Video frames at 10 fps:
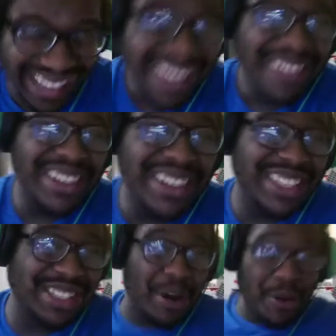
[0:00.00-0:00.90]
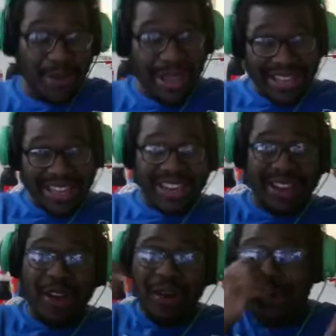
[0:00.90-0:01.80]
Because
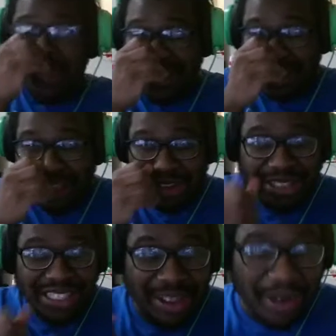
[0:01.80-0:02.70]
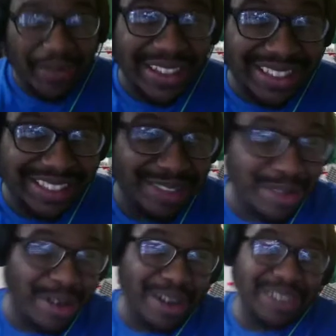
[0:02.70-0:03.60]
we can literally talk about these new
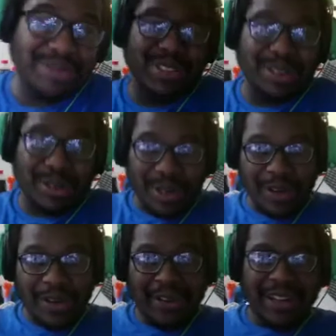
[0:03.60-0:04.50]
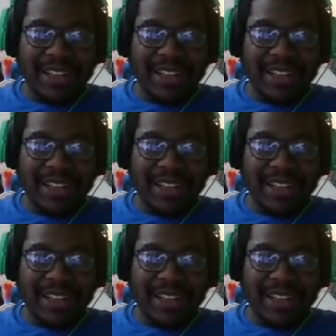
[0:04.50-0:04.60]
cards for so long.